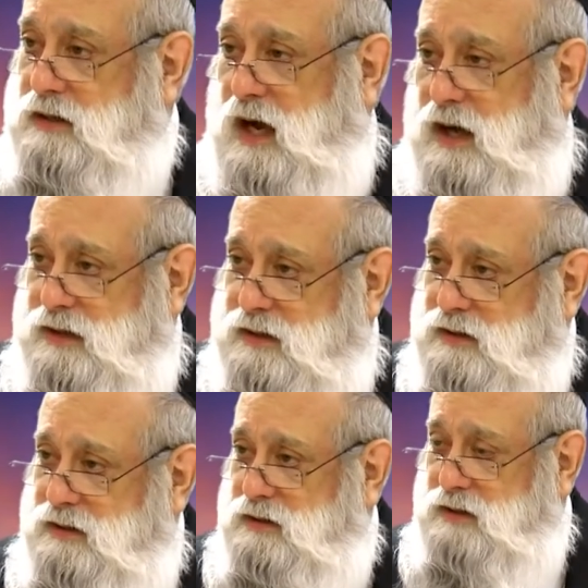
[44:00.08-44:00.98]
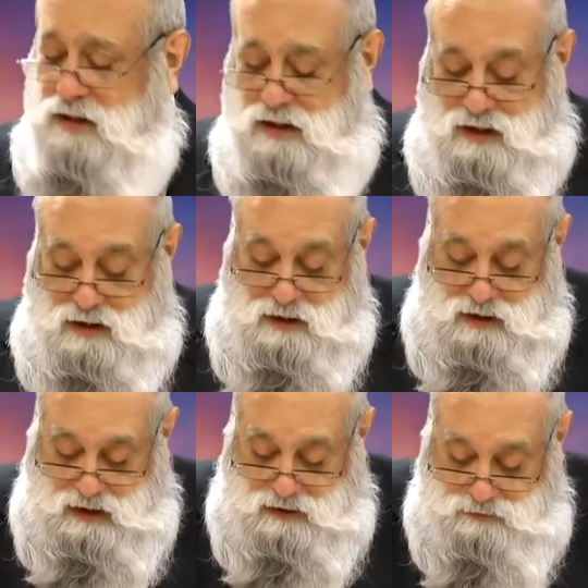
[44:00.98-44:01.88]
our guide.
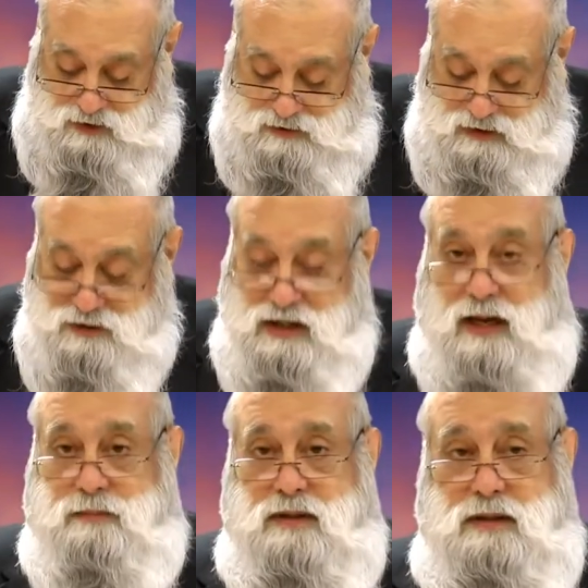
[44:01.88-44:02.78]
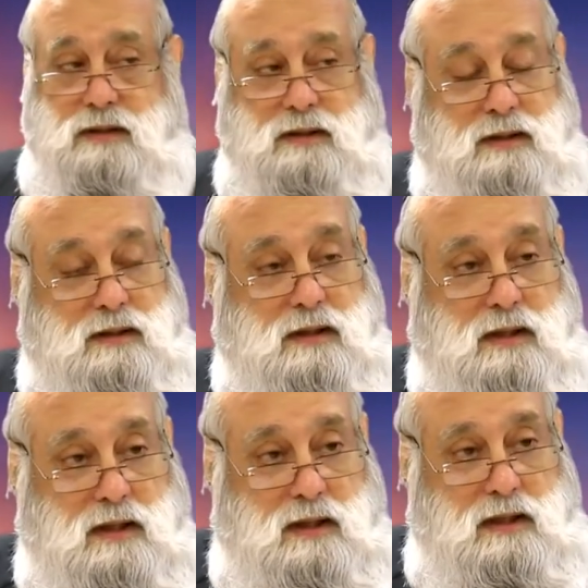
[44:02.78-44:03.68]
And the Mirtz Hashem,
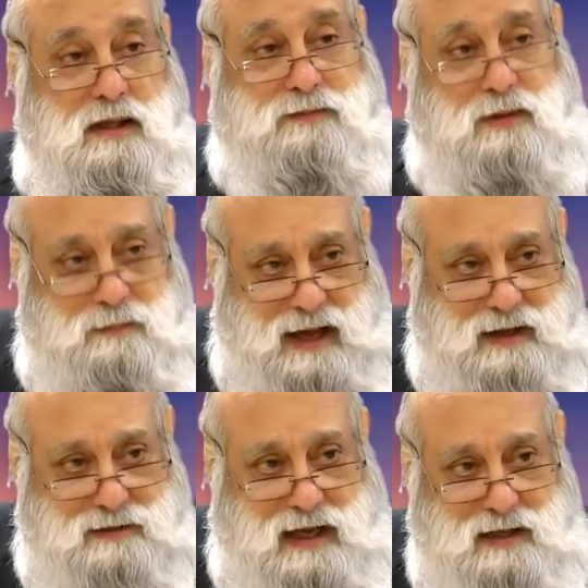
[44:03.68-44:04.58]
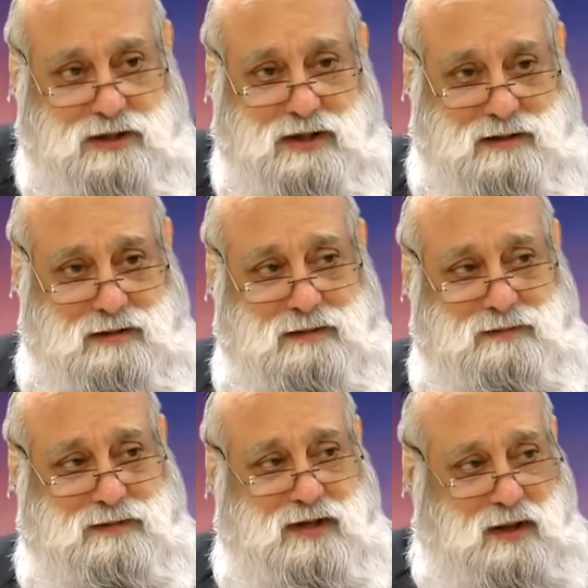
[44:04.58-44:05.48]
if we pay attention
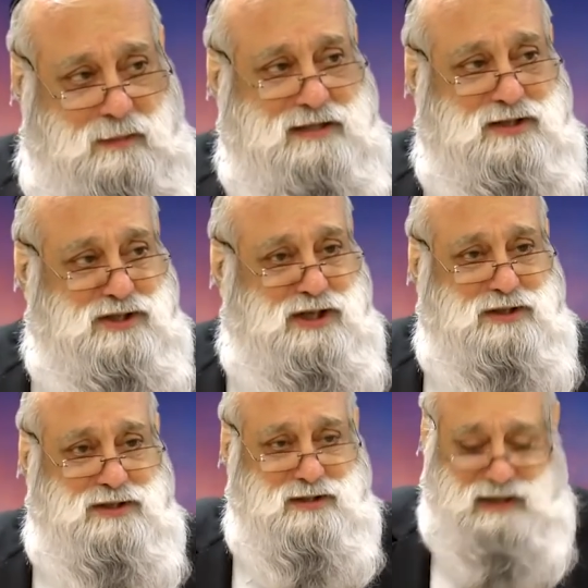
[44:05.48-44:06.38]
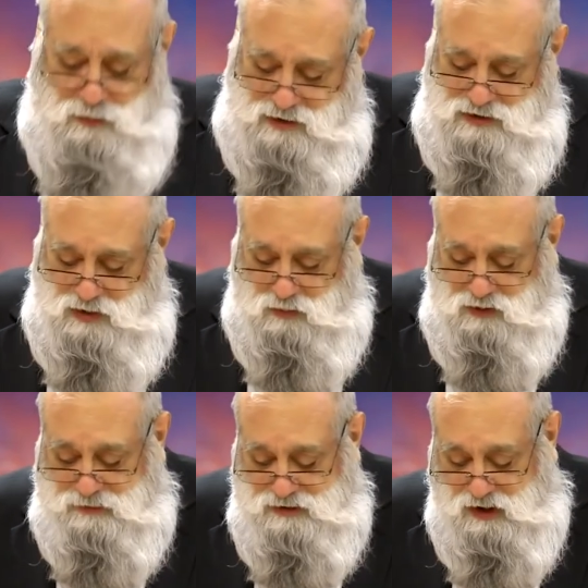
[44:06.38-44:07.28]
to the messages, then we too
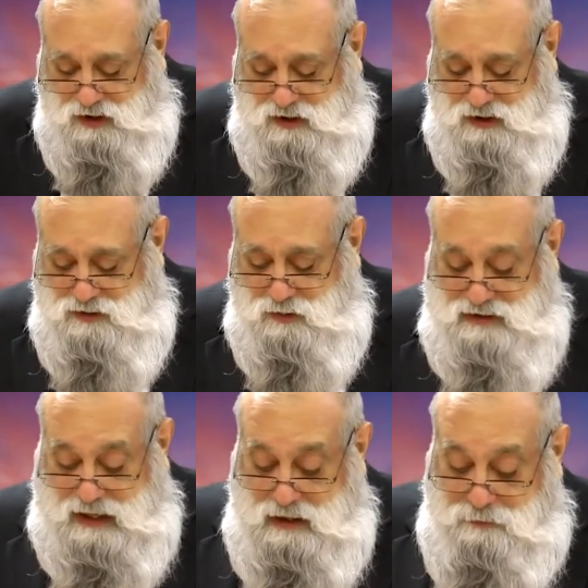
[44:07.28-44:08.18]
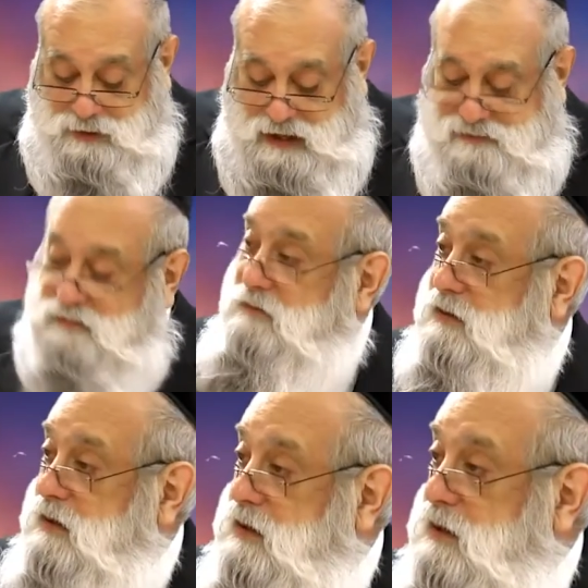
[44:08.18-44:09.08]
will be zoicha to attain a bit
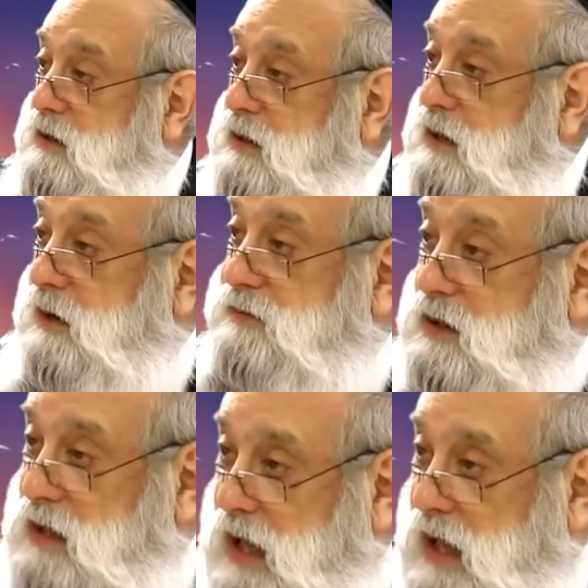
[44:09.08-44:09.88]
of the